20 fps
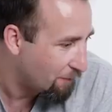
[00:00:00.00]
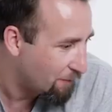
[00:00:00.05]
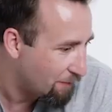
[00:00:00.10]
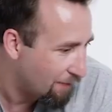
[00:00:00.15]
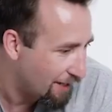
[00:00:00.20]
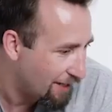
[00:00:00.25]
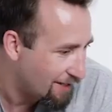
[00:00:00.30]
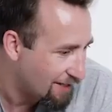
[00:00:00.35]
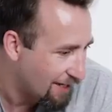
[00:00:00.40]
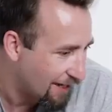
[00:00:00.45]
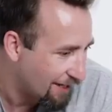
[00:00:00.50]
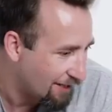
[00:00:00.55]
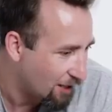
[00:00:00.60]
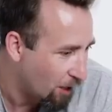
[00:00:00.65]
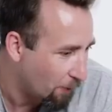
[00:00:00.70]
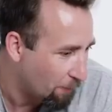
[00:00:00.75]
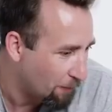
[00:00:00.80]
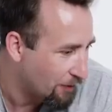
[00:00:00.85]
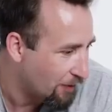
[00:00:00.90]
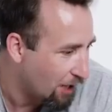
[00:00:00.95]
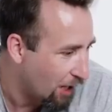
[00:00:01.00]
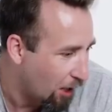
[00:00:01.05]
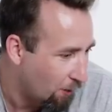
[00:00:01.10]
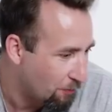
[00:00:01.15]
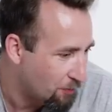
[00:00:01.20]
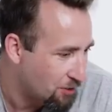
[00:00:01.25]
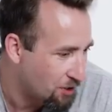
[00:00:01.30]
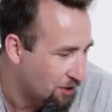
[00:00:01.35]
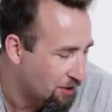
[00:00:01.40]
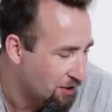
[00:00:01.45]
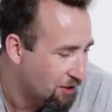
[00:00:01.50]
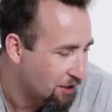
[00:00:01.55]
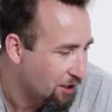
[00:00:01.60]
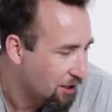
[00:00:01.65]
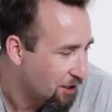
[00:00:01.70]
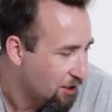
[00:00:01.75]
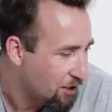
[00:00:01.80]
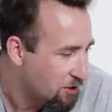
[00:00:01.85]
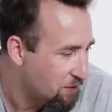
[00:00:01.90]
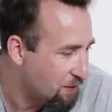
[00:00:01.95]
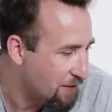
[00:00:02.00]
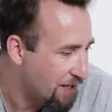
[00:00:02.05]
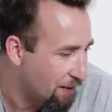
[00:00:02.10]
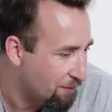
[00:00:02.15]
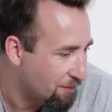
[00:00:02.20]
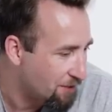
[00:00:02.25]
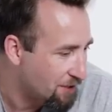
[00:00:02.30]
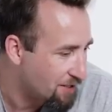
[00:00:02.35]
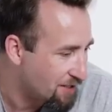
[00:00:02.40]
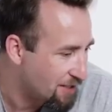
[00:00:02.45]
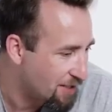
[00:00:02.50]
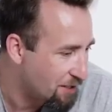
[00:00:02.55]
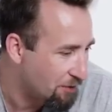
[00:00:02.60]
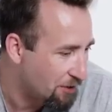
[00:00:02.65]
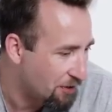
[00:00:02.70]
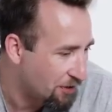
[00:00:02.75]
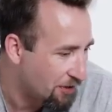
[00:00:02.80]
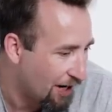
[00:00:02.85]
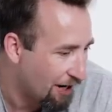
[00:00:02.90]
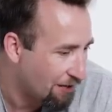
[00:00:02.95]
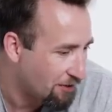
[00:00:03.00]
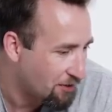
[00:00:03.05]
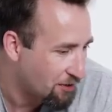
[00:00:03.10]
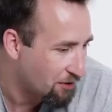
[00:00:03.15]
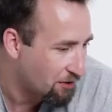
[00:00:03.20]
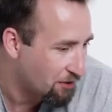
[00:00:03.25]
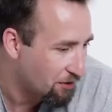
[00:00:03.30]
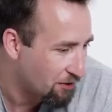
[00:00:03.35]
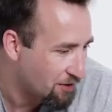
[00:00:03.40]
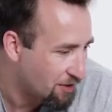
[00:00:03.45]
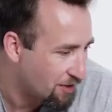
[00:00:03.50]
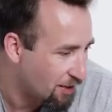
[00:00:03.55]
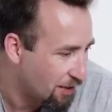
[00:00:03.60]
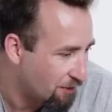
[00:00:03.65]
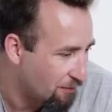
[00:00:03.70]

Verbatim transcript: Can we place it as an option to be able to see what your character looks